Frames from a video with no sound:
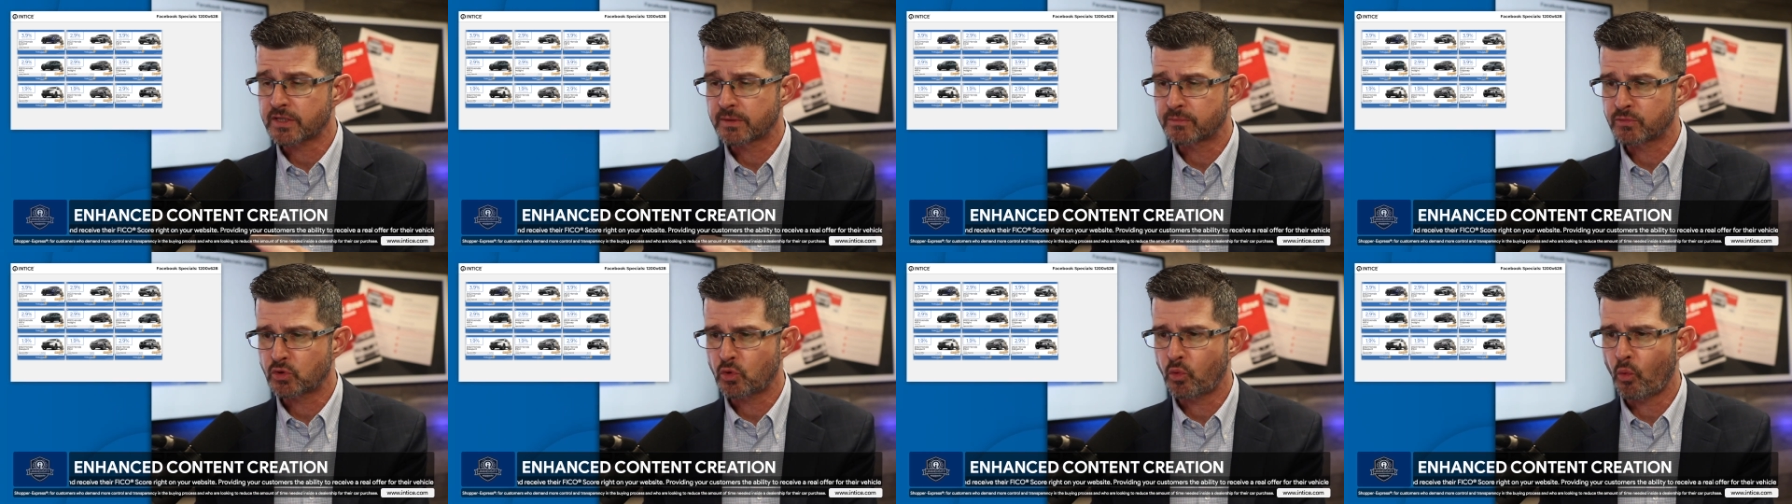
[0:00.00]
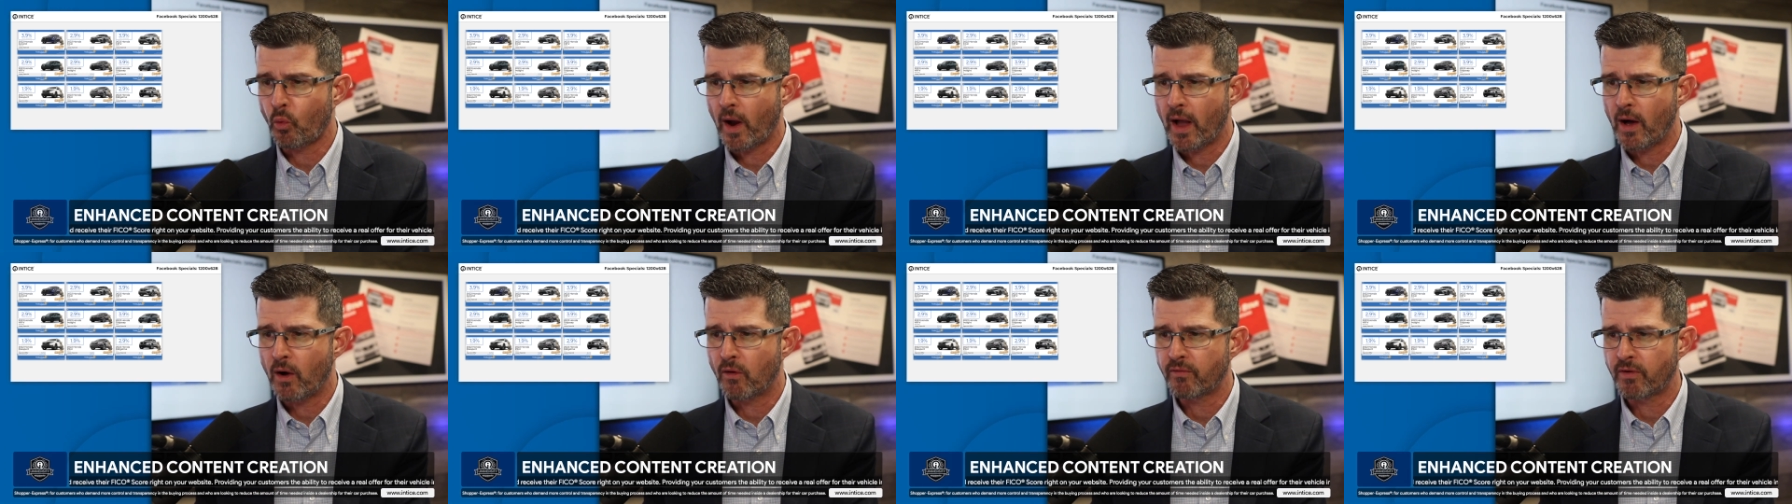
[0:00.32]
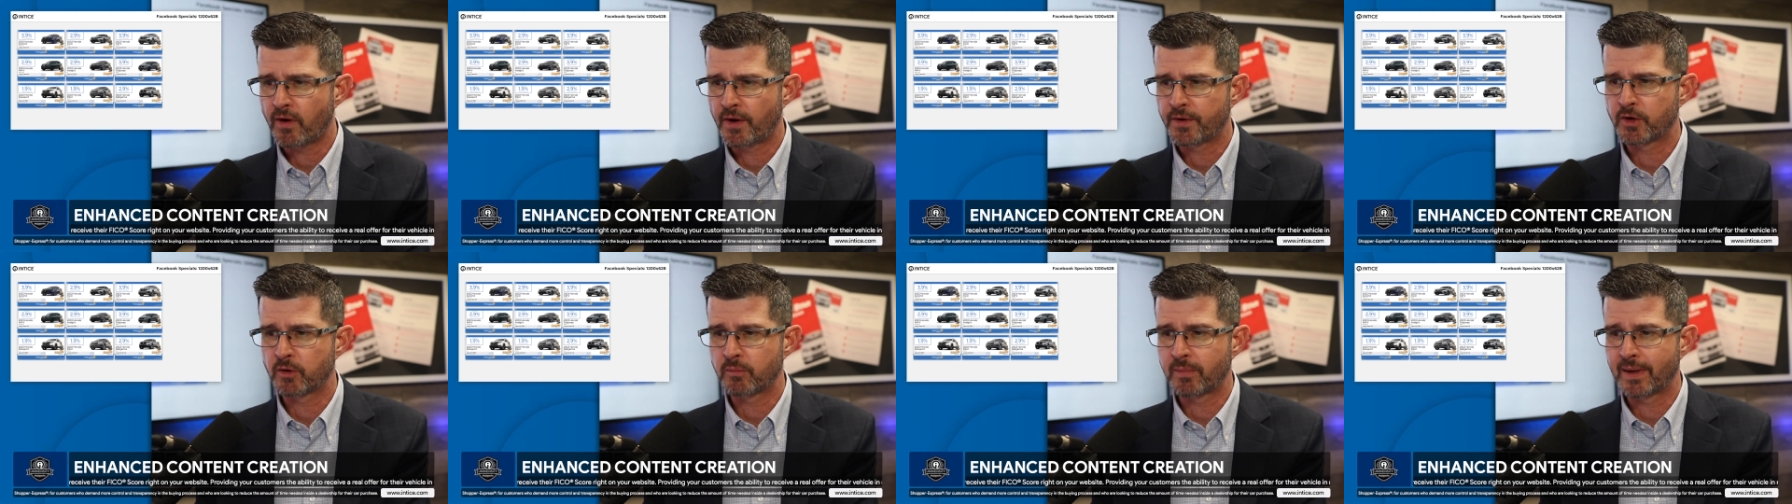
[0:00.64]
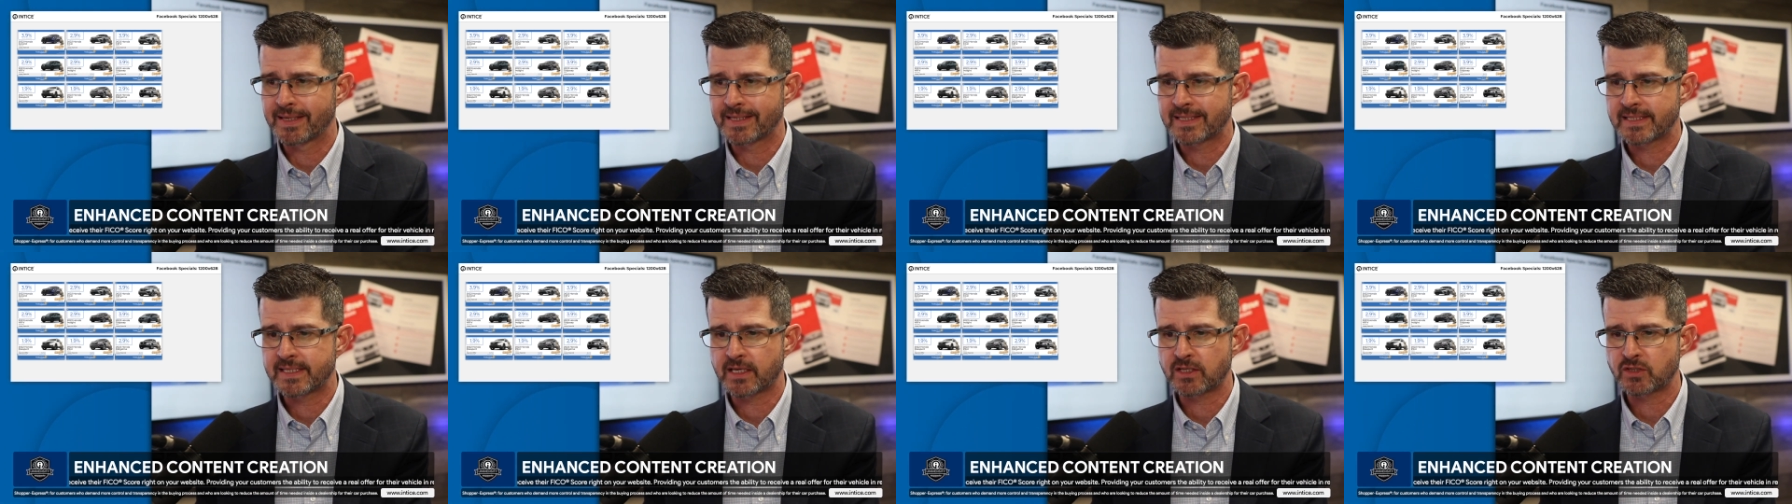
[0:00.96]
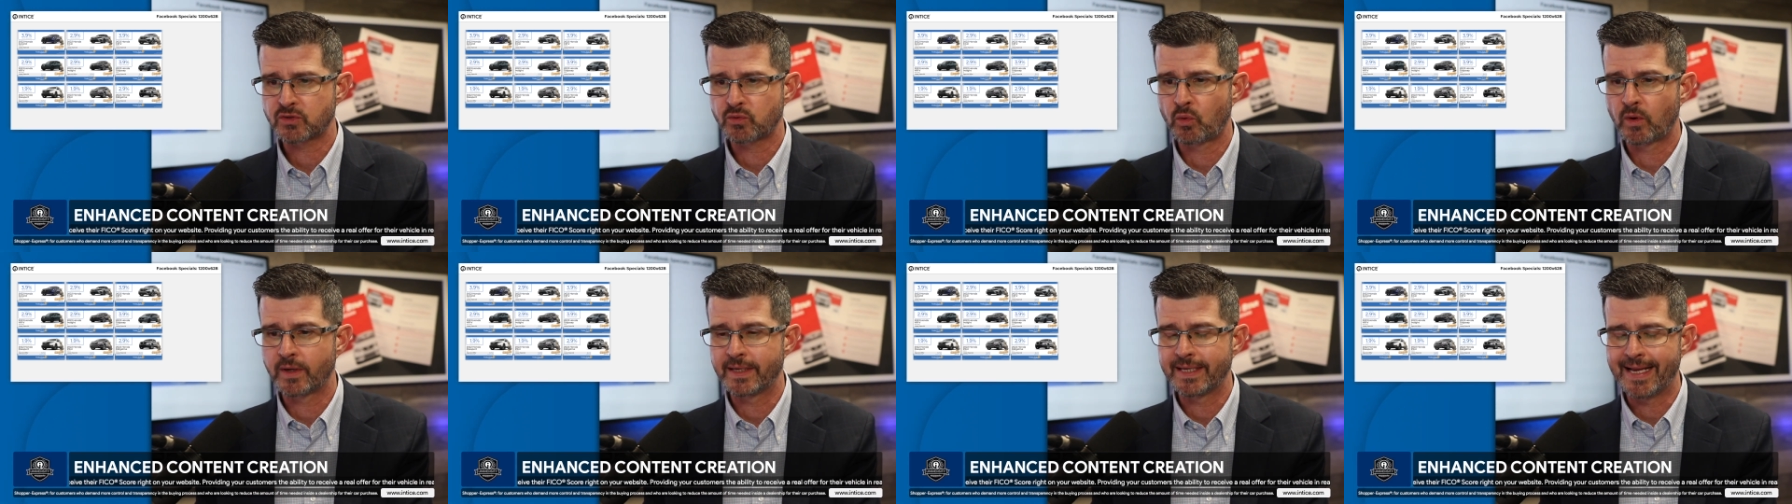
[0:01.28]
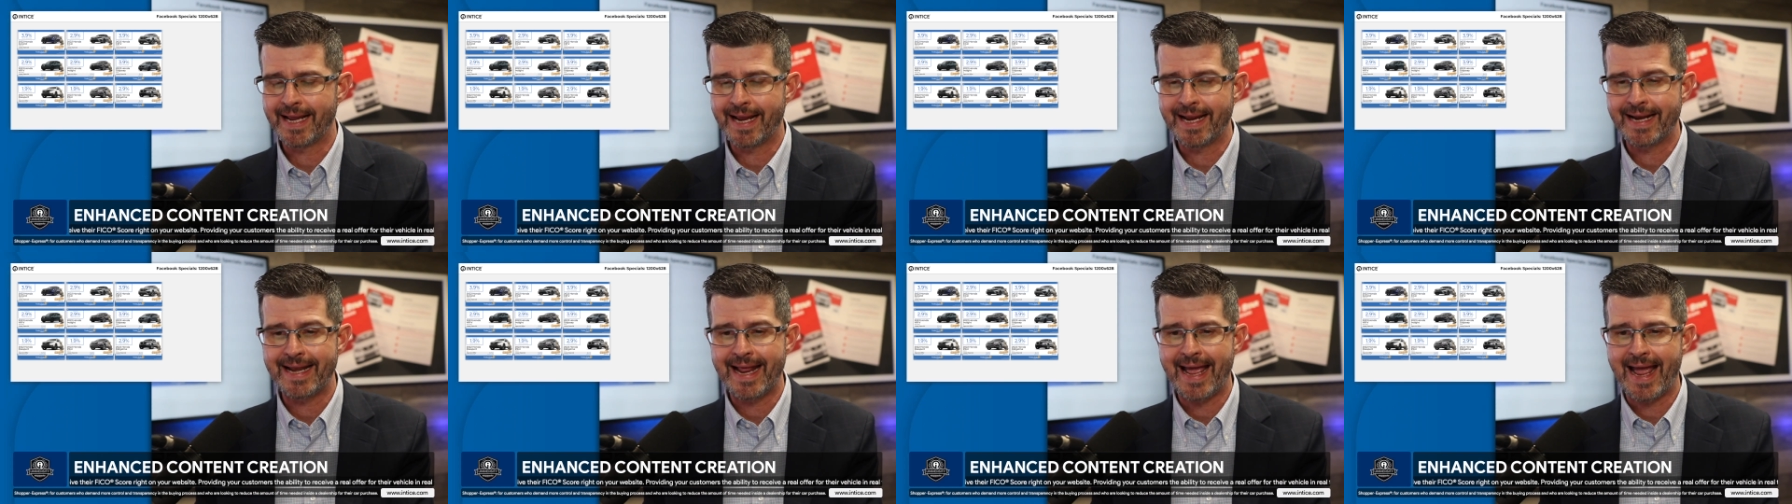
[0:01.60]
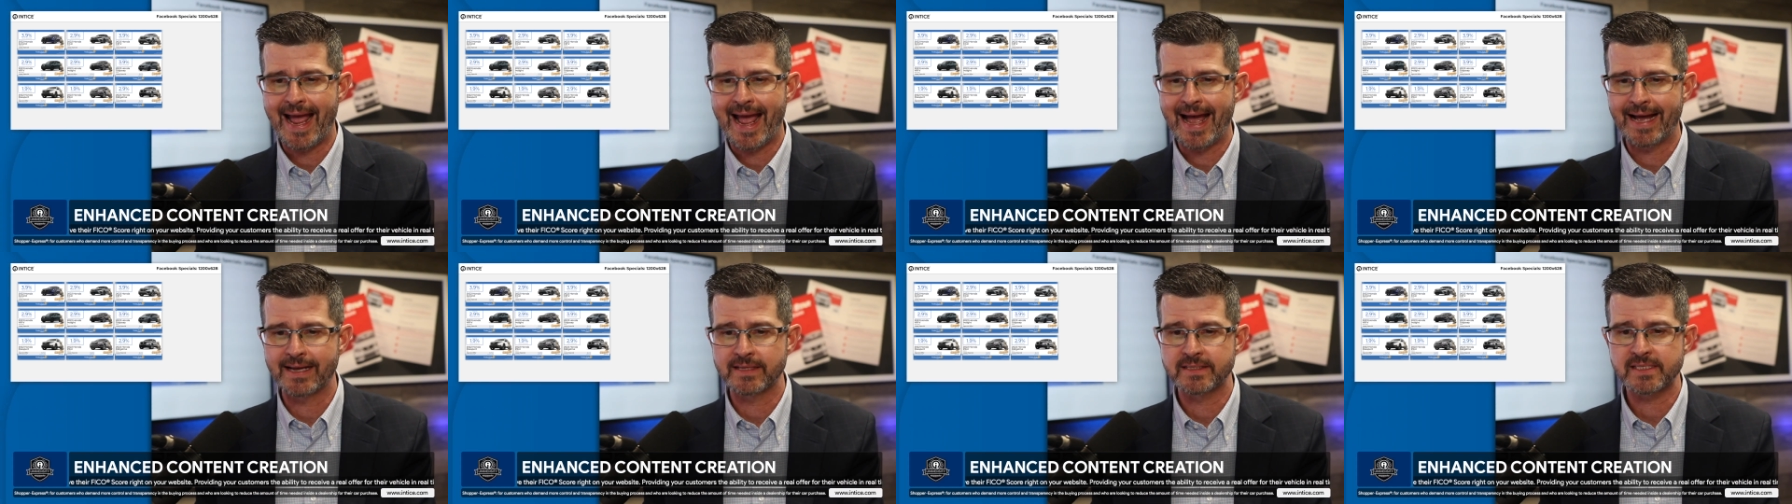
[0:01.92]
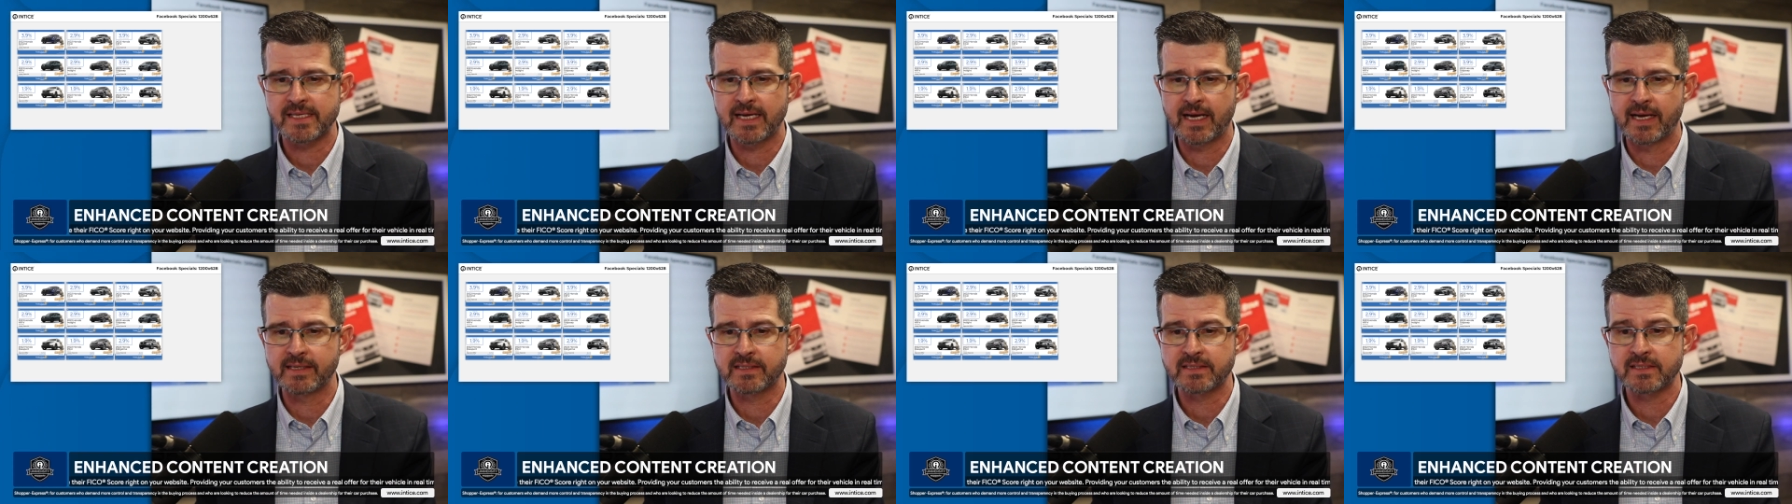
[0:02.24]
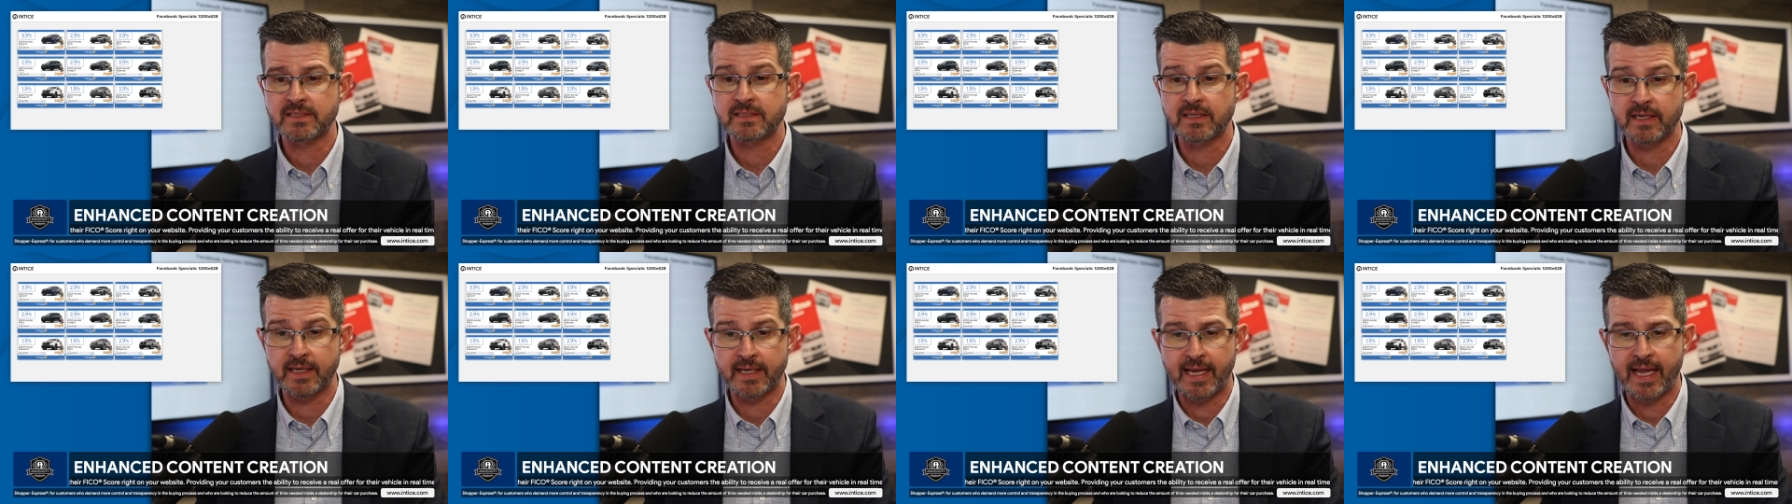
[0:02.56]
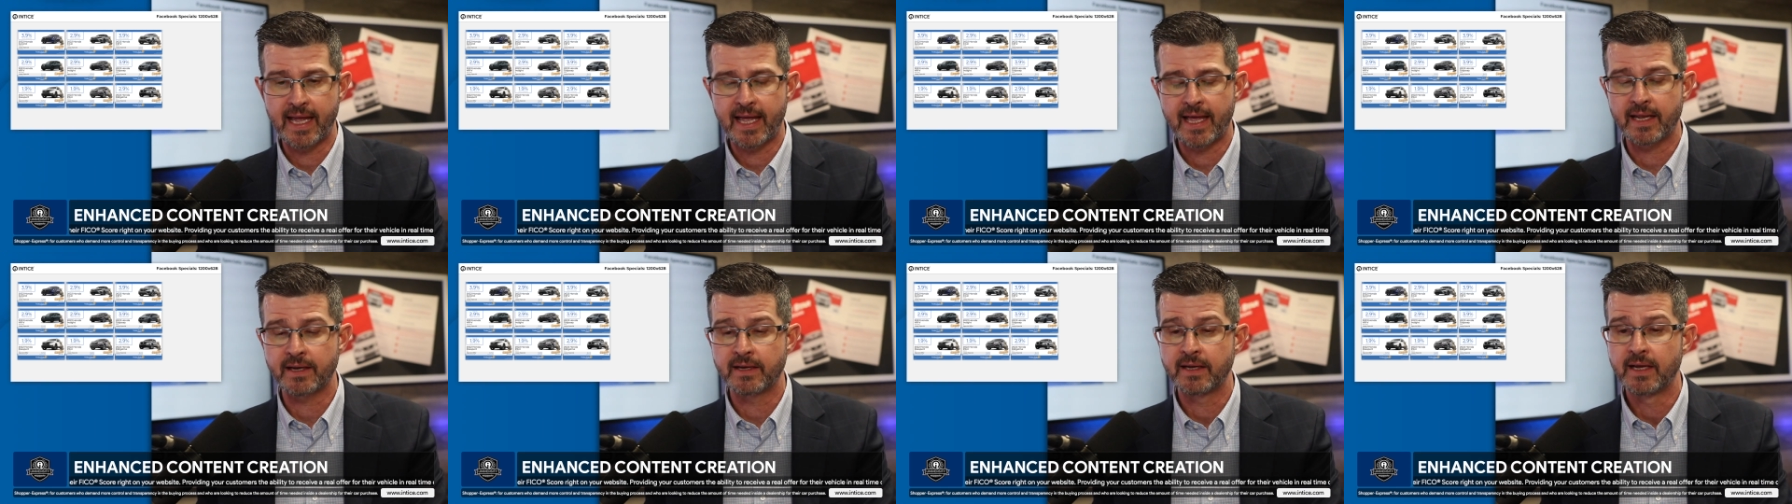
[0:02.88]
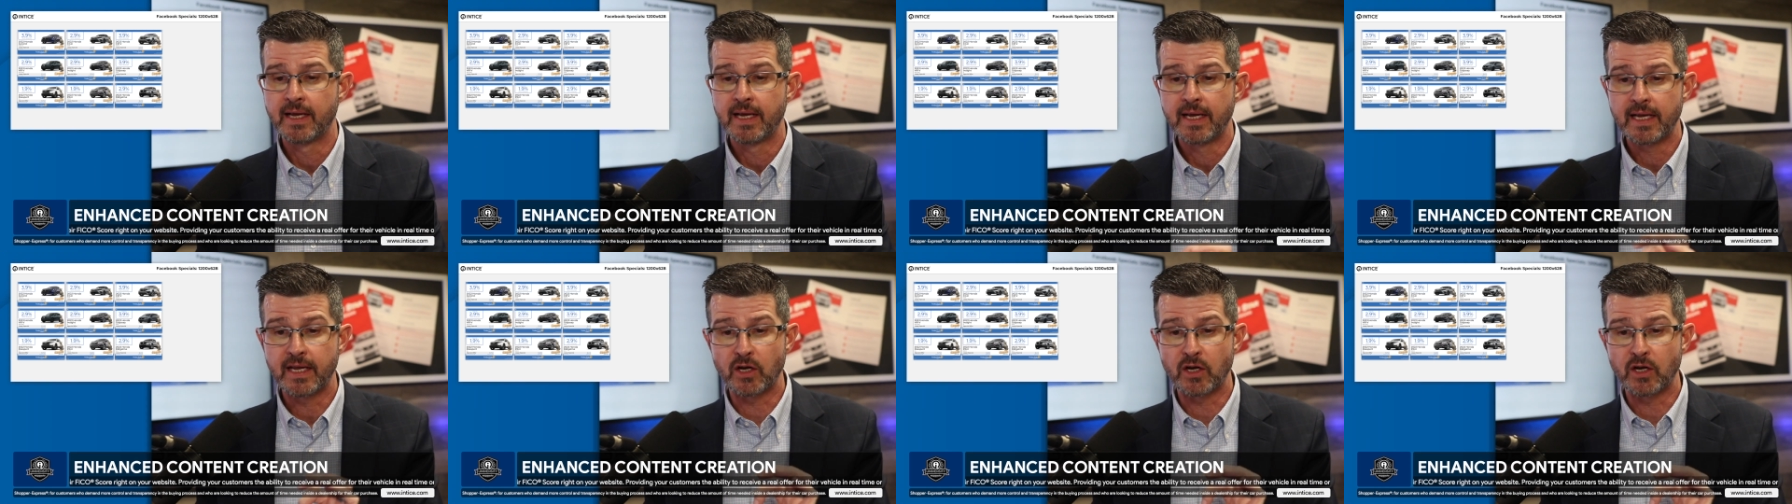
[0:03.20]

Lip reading: some 1200 by 628 ad sizes, again,